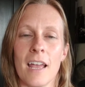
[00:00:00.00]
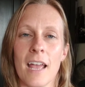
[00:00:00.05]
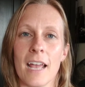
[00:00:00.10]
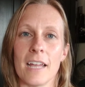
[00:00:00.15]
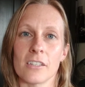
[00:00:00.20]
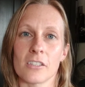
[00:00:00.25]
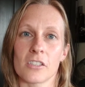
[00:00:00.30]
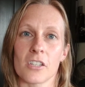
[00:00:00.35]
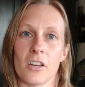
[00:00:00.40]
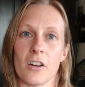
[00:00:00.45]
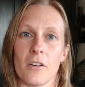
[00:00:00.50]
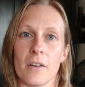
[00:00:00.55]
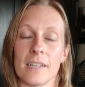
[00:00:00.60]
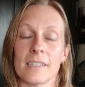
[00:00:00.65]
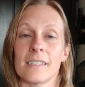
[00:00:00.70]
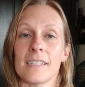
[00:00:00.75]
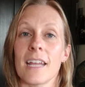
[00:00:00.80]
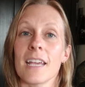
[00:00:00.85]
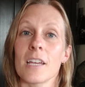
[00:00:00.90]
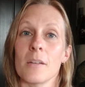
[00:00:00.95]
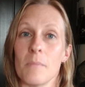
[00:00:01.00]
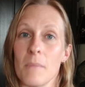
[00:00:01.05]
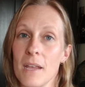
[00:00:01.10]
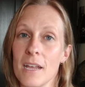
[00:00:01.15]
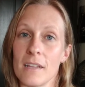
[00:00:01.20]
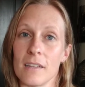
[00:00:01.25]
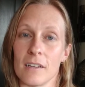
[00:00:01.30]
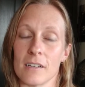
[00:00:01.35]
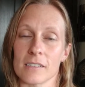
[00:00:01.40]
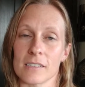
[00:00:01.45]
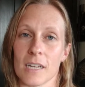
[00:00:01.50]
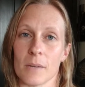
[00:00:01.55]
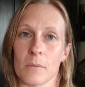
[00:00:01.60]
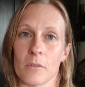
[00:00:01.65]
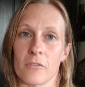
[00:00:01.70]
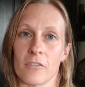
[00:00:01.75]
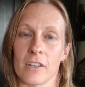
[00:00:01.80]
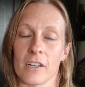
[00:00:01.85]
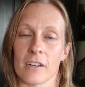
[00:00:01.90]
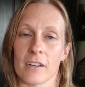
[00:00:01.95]
And so it's taken me a long time
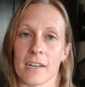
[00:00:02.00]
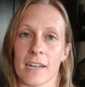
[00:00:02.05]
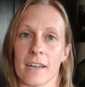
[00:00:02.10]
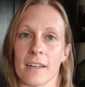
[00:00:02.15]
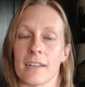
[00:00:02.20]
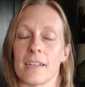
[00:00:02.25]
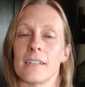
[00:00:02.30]
to figure it out.